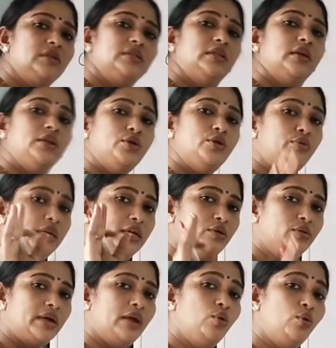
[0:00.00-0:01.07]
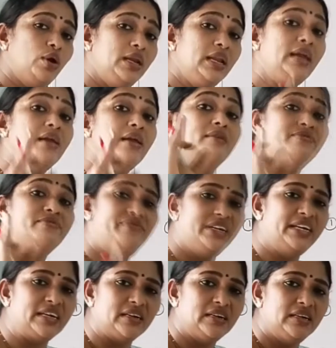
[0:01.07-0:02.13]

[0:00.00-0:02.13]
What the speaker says: then you need to write only were,